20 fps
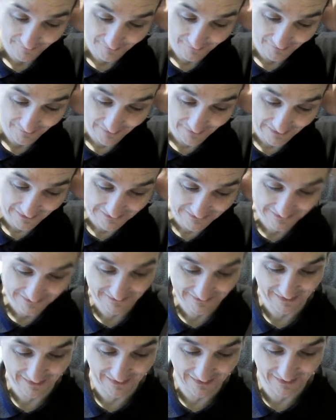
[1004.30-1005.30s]

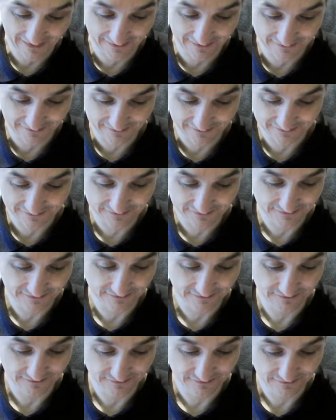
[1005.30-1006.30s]
S10,
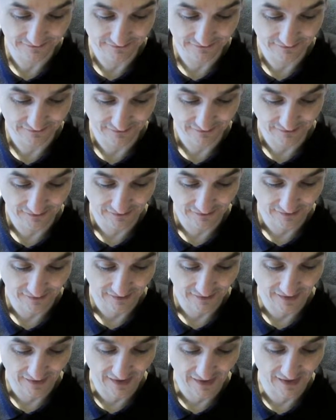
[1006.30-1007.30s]

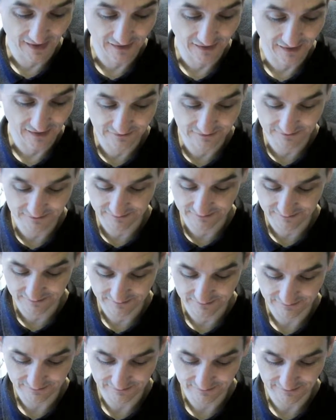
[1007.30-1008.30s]
8s
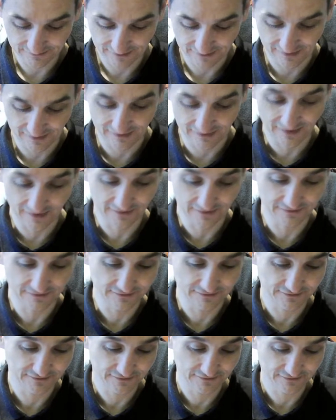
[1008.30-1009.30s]
and
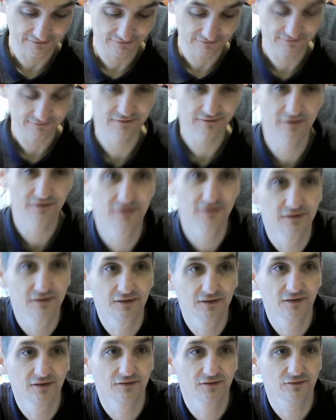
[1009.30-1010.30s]
9s.
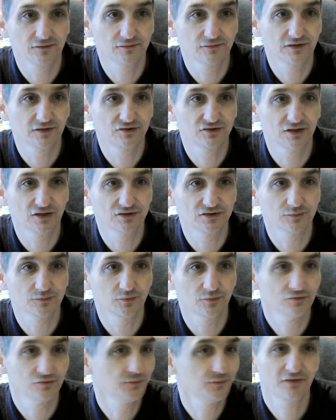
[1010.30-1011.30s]
So you get charging
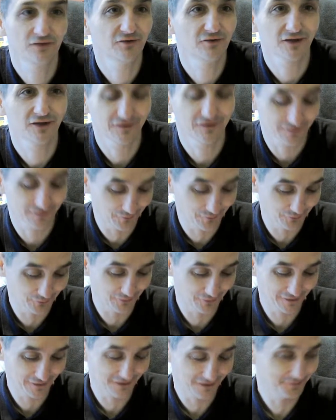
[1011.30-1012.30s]
ports. Whenever customer will
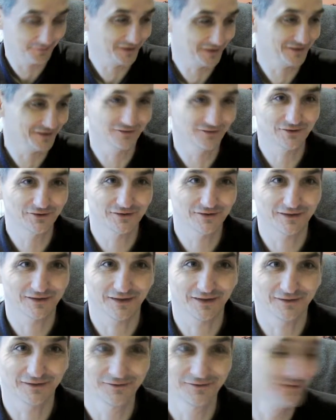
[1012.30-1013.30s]
come, I can just say,
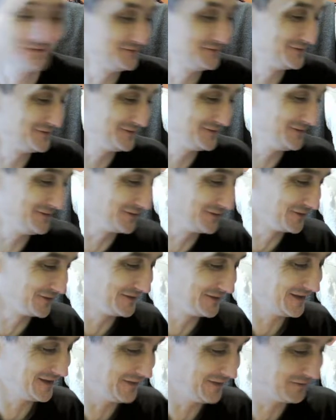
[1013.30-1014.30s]
look,
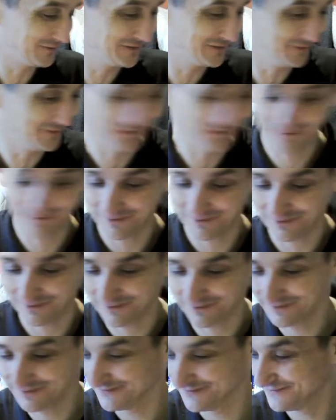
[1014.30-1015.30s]
I've got them in stock.
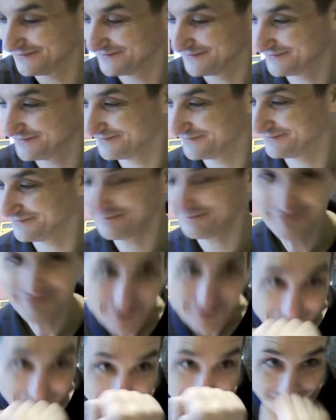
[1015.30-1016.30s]

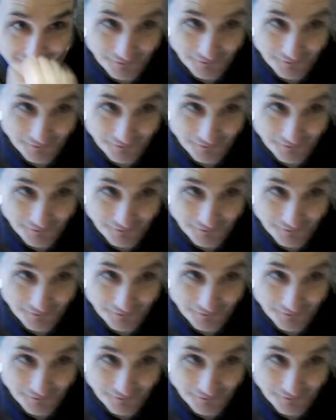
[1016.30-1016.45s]
Yeah.